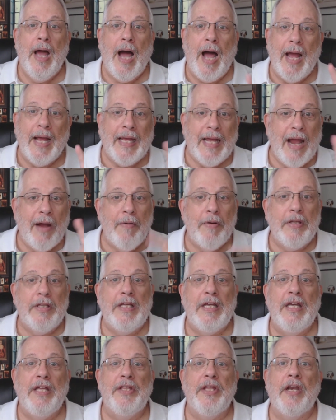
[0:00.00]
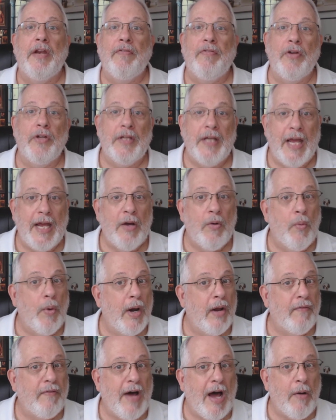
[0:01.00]
I guarantee that if you take one
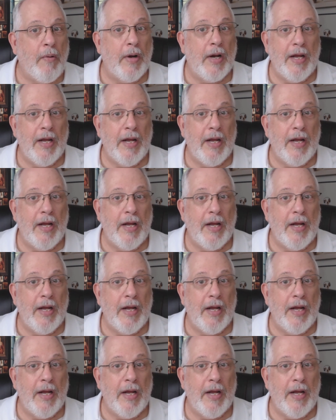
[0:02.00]
of our